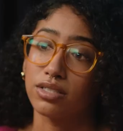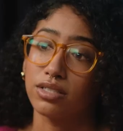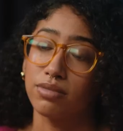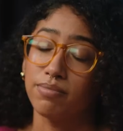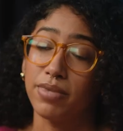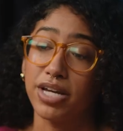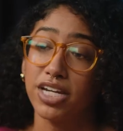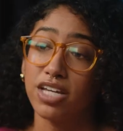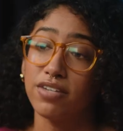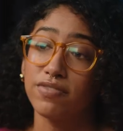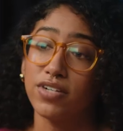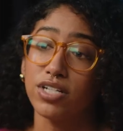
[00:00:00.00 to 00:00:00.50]

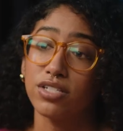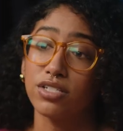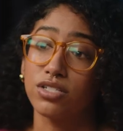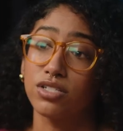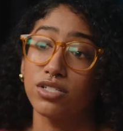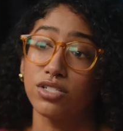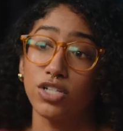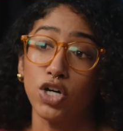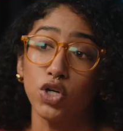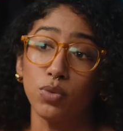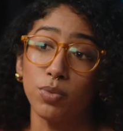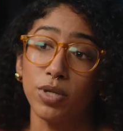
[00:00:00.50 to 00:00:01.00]
Many of us
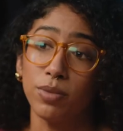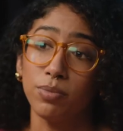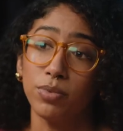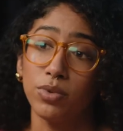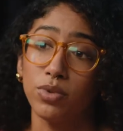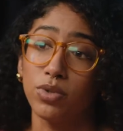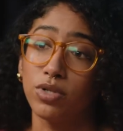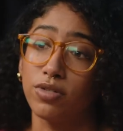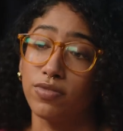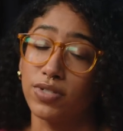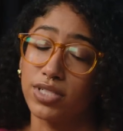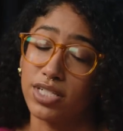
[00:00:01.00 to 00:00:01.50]
know people
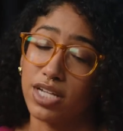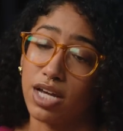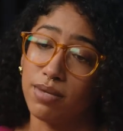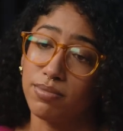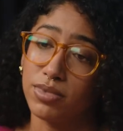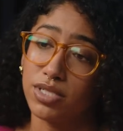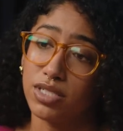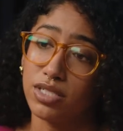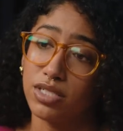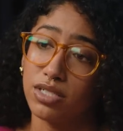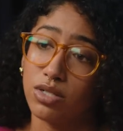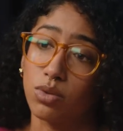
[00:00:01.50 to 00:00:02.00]
who have
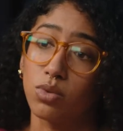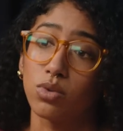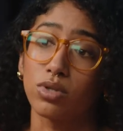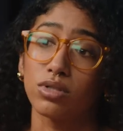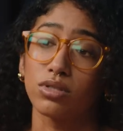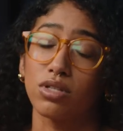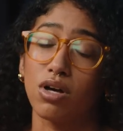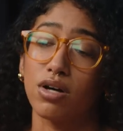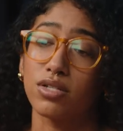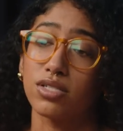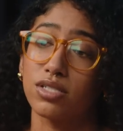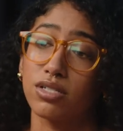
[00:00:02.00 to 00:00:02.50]
attempted or
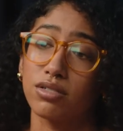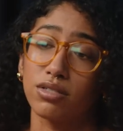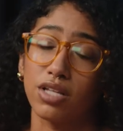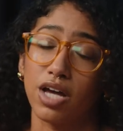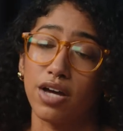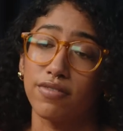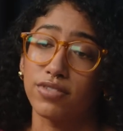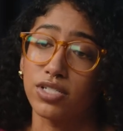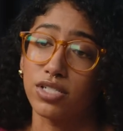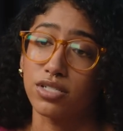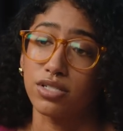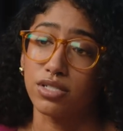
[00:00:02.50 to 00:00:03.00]
lost their
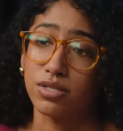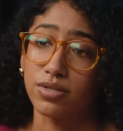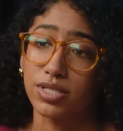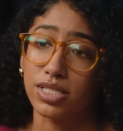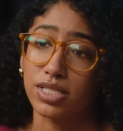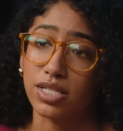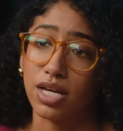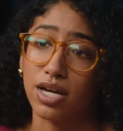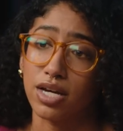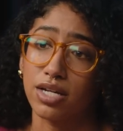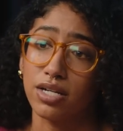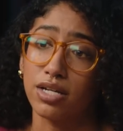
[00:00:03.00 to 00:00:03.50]
lives to
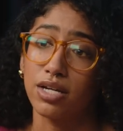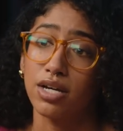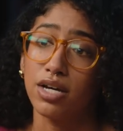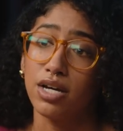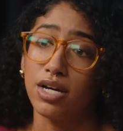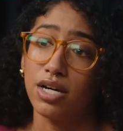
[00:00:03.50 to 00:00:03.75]
suicide,